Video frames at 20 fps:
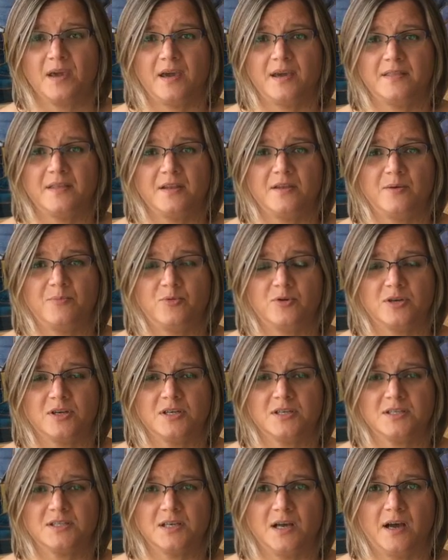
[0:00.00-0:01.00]
and then you put
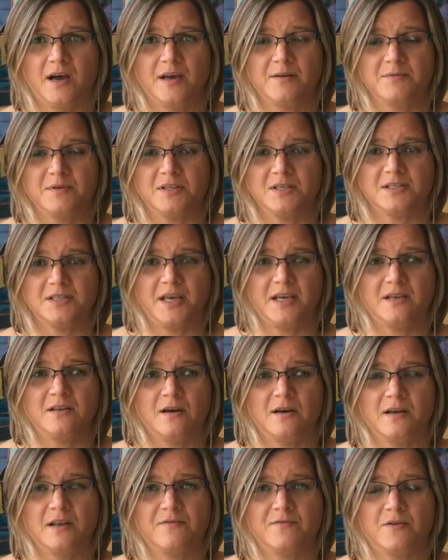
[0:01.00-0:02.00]
it aside with a date
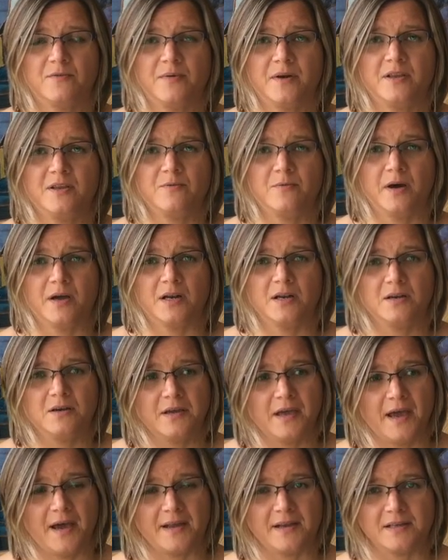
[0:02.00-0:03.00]
on it for when you want to
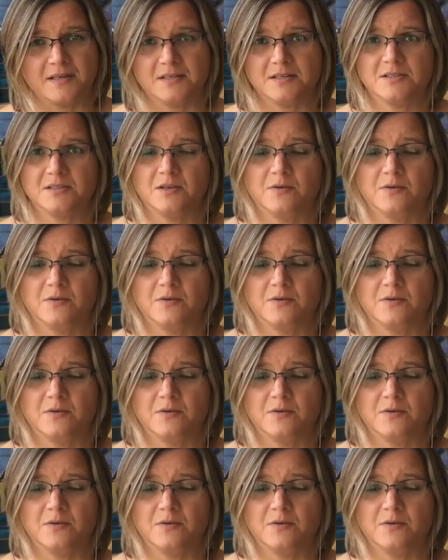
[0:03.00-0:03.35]
look at it.